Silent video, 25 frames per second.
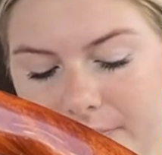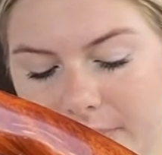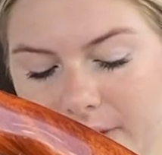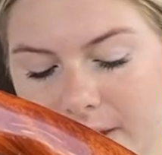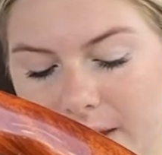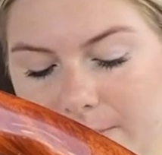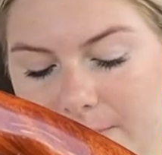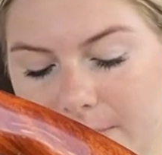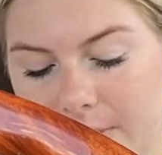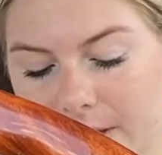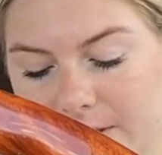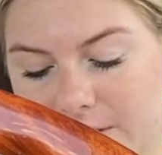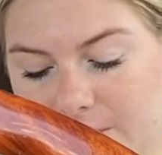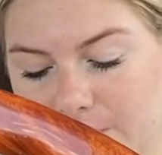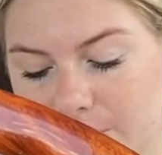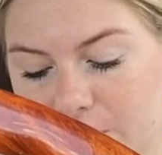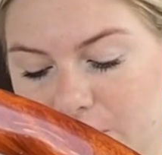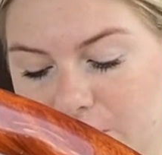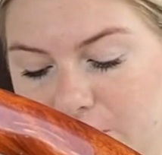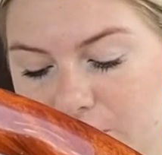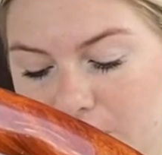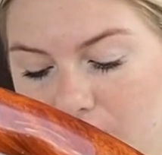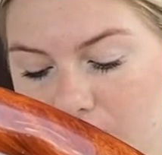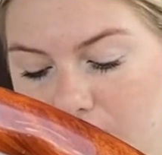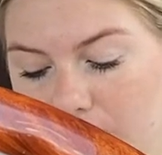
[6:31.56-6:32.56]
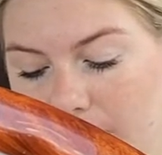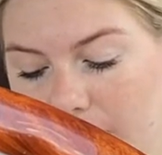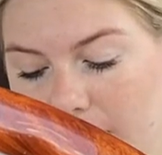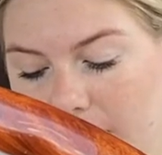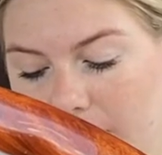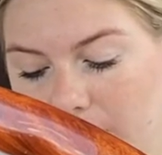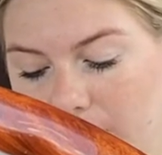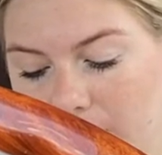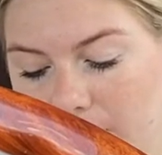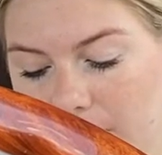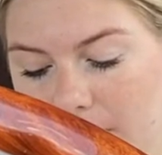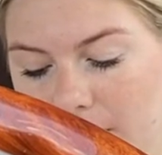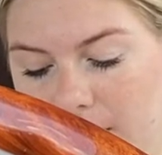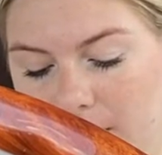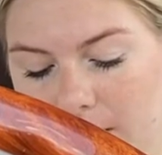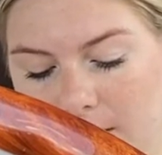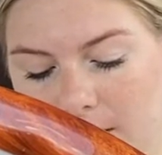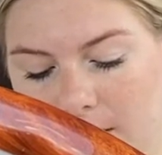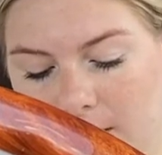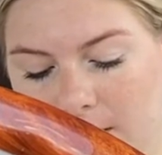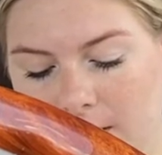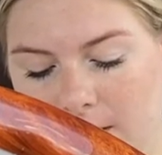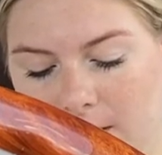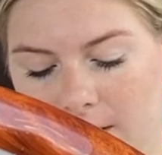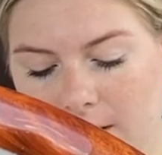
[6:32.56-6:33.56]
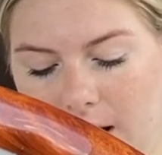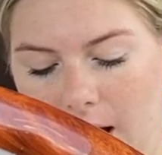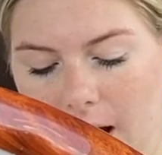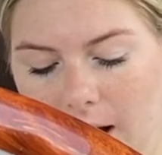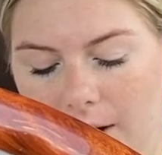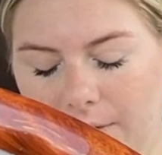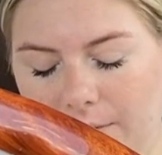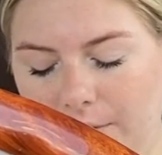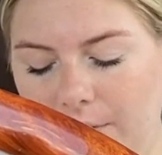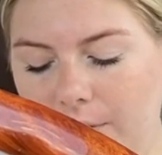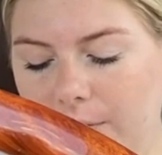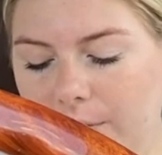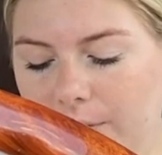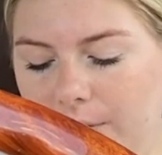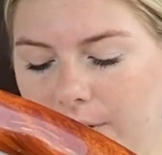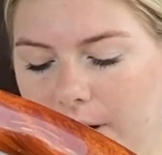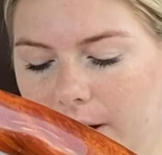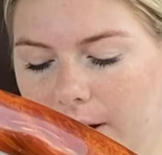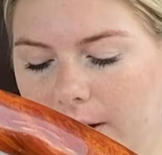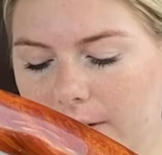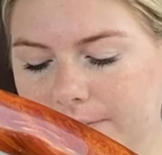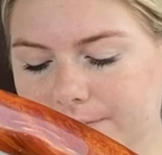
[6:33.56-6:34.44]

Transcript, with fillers: It makes me so angry. I don't know.